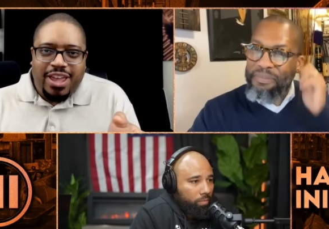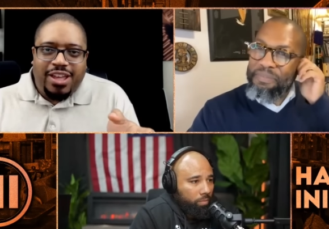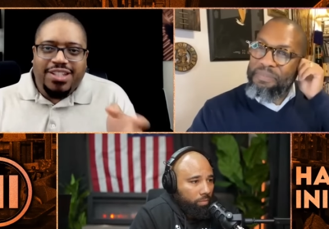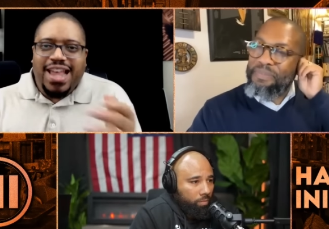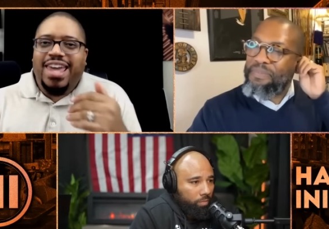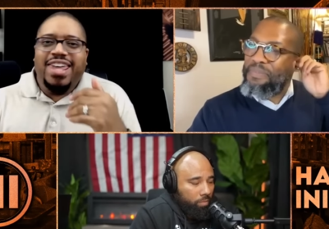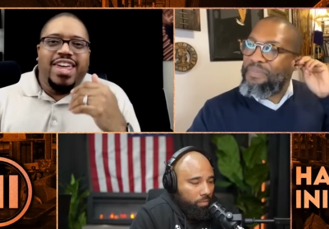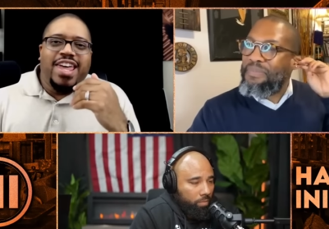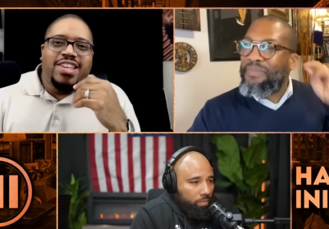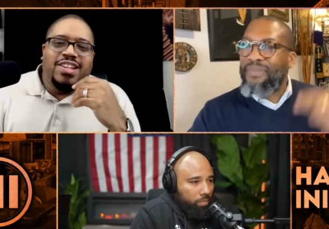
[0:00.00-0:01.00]
Speaker 1: Because I
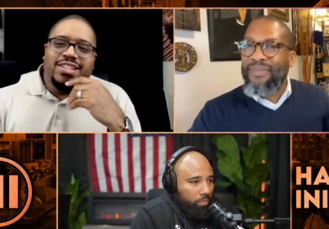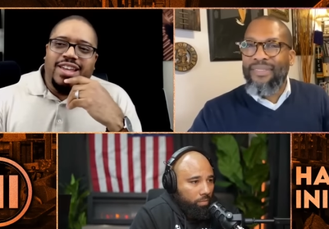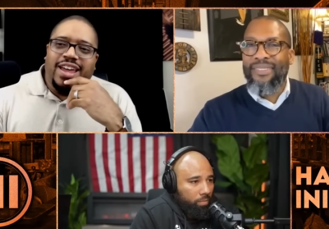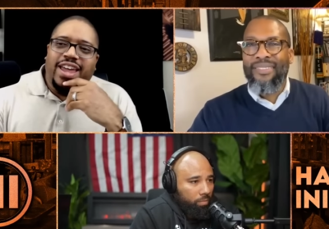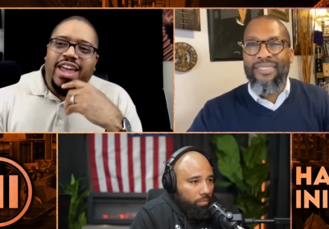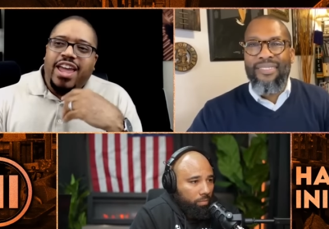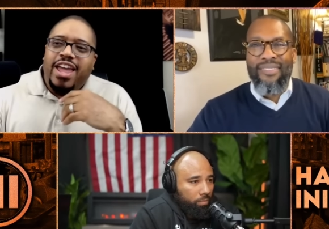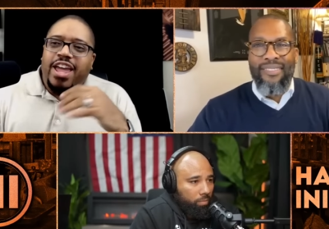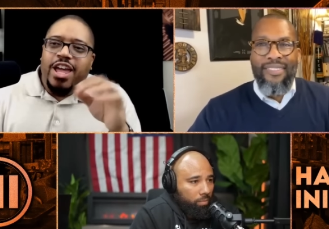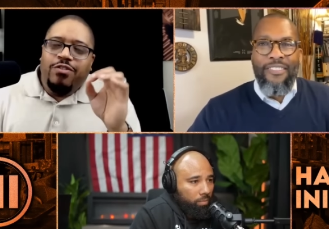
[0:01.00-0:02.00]
could easily say,
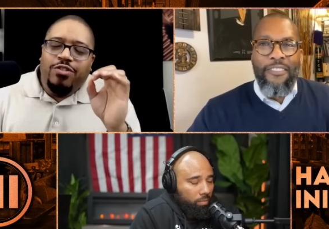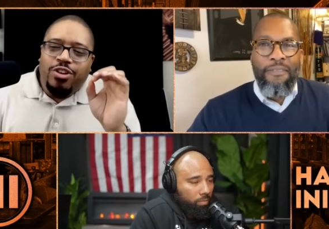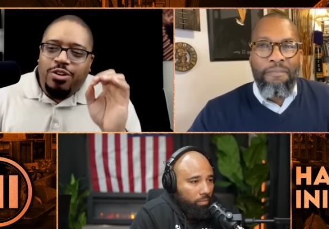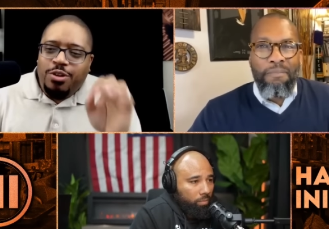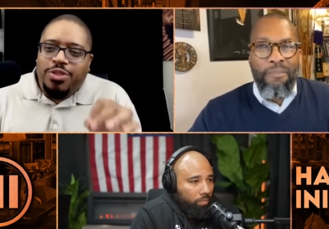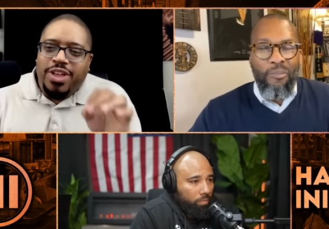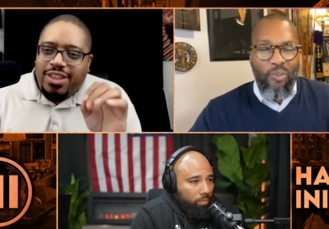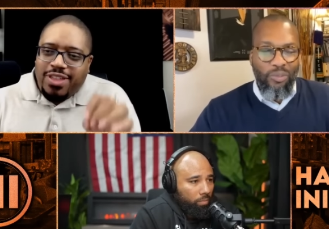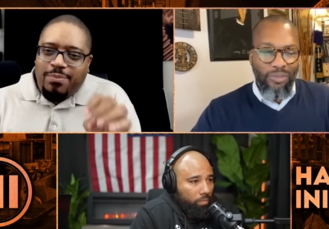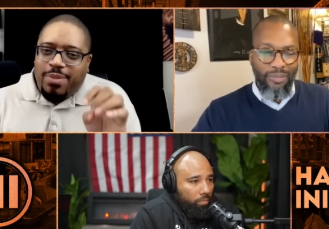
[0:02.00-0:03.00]
if you
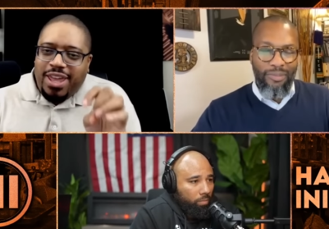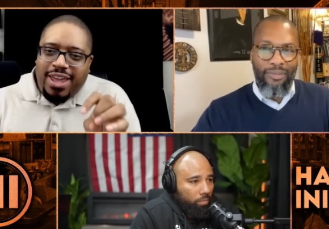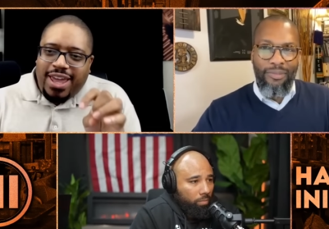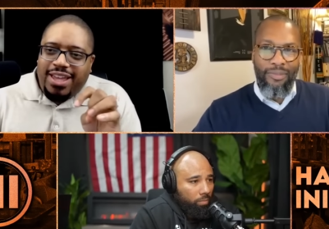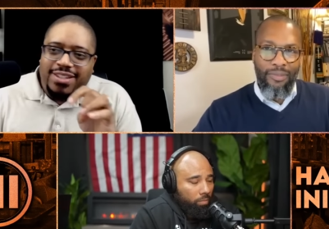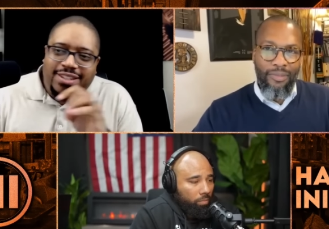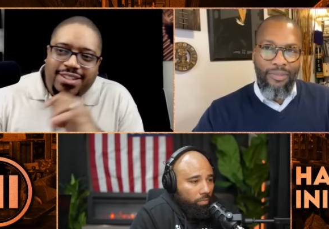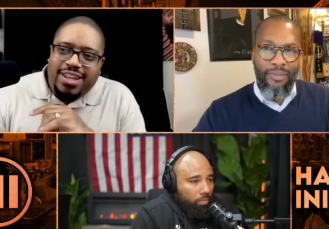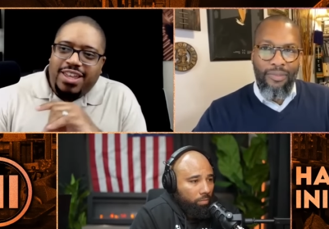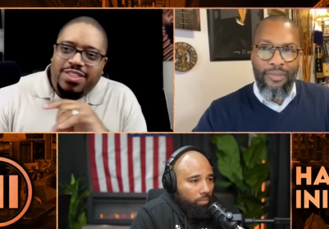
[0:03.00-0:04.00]
think that being gay is a
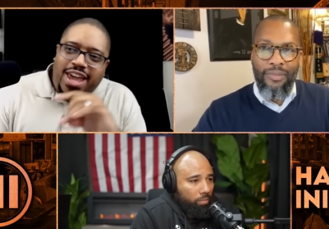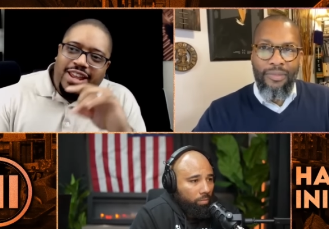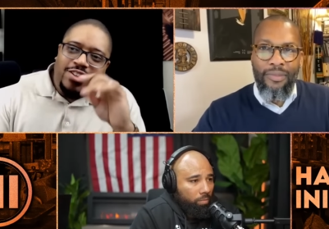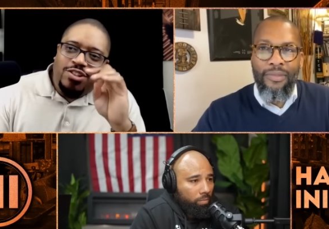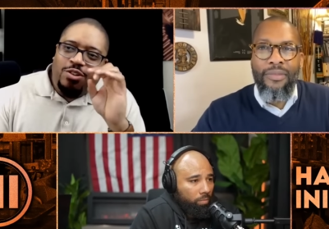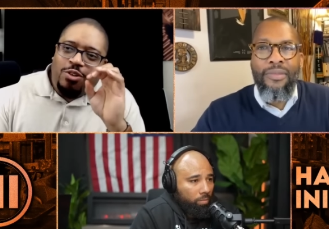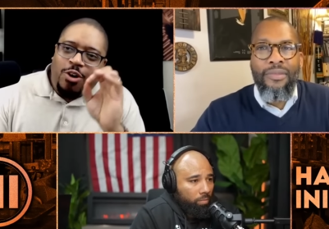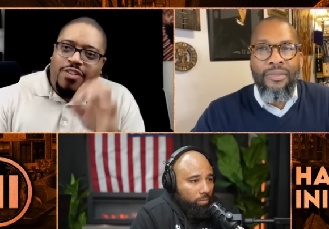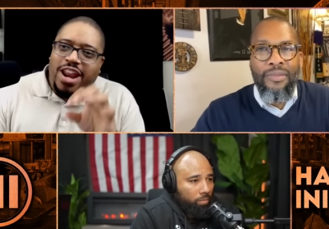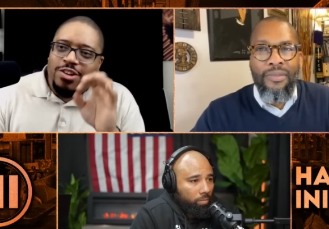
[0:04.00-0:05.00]
sin, that is so
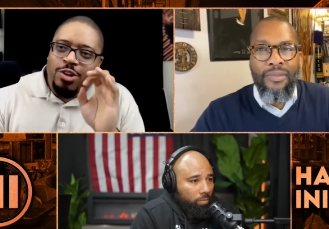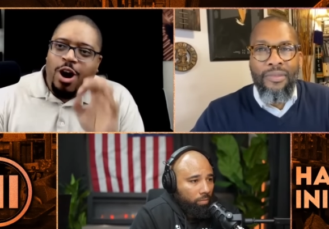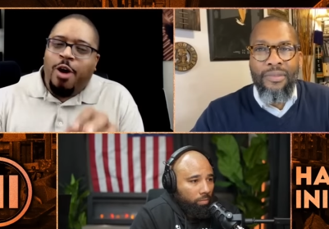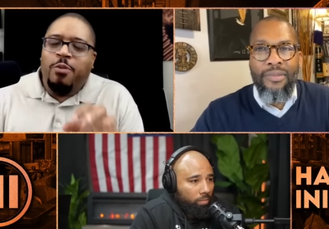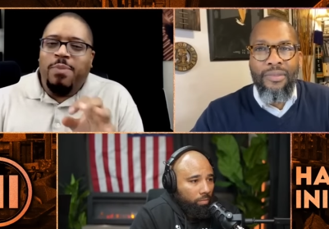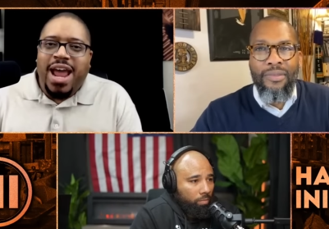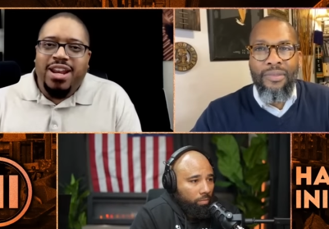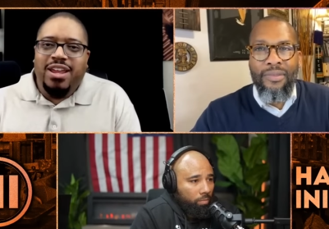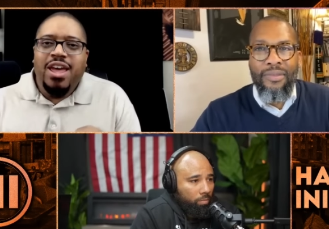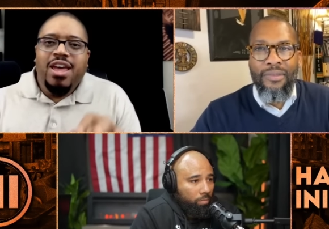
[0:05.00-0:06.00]
that is carnal
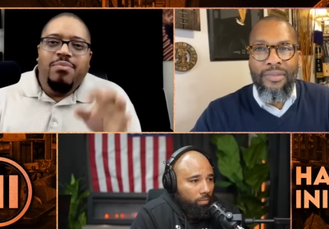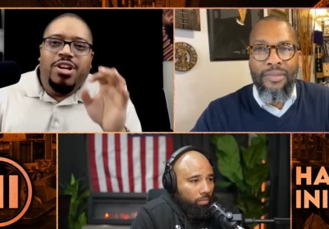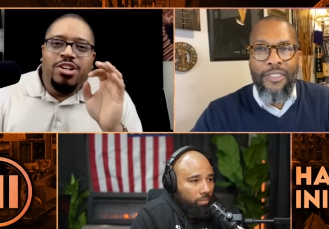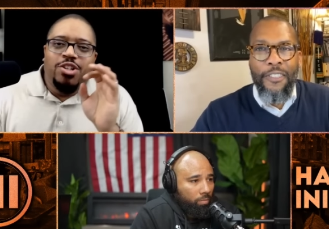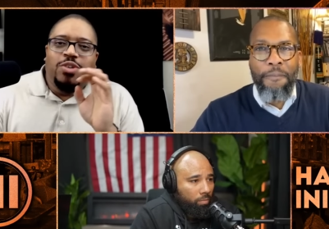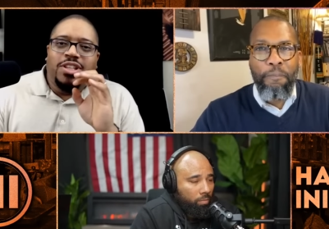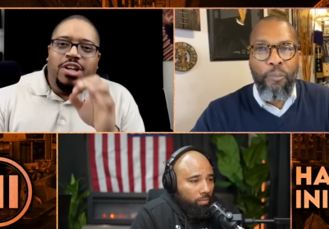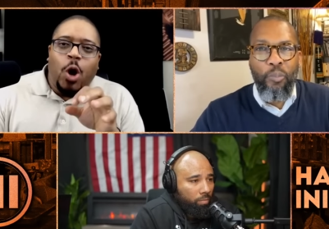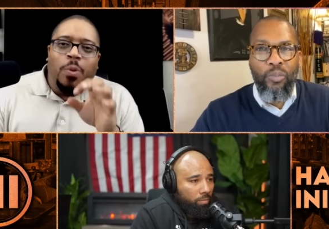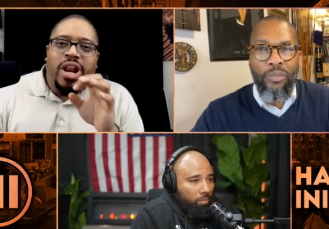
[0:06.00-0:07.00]
minded because you are
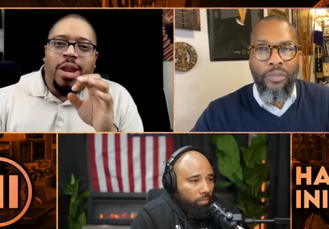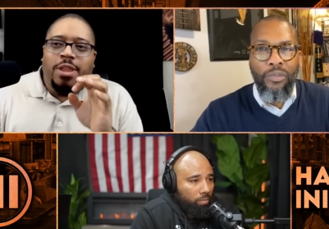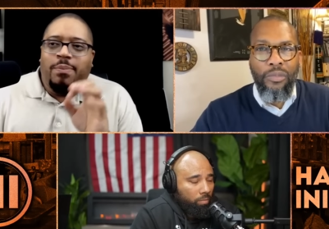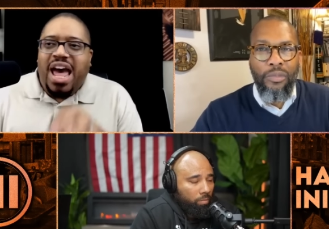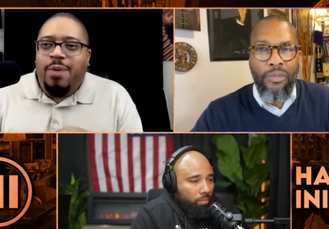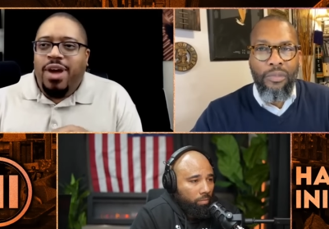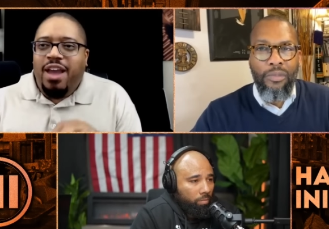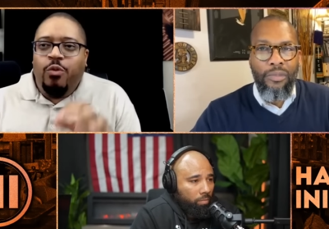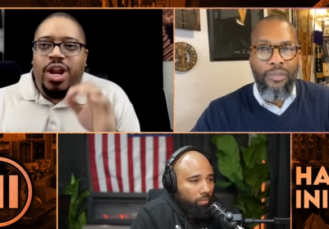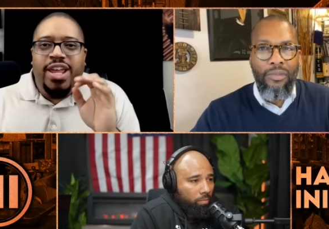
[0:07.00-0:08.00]
opening up the Bible
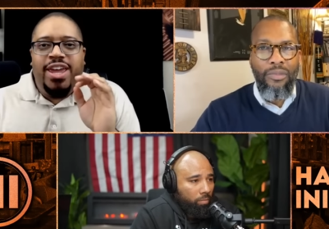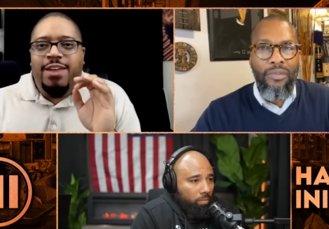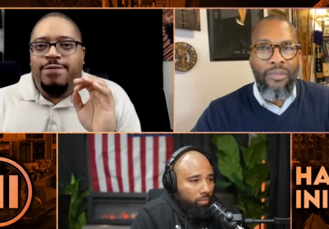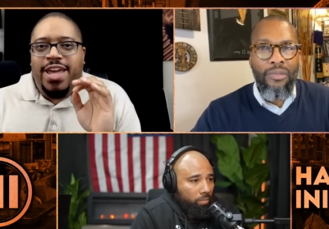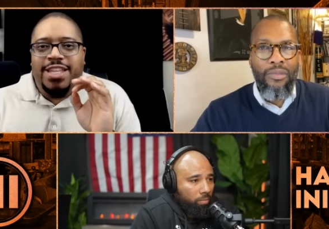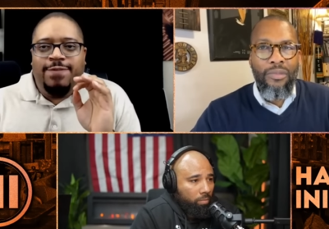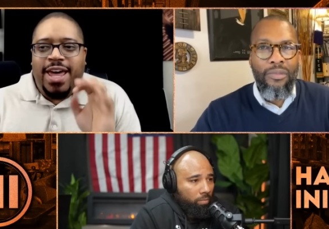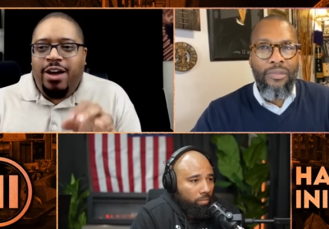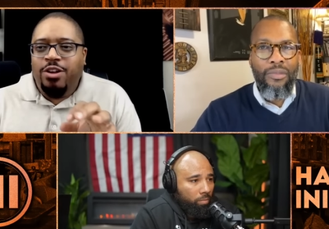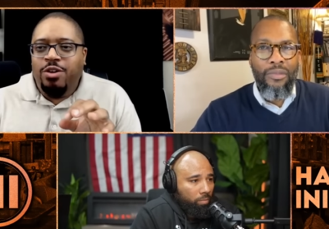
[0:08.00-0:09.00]
and reading it at face
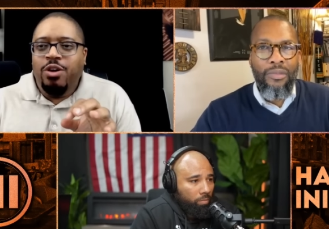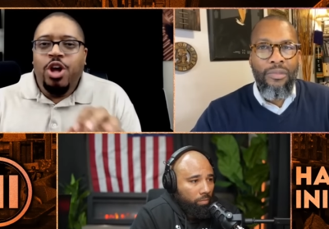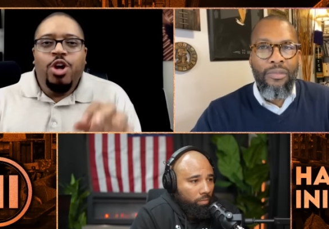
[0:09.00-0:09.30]
value.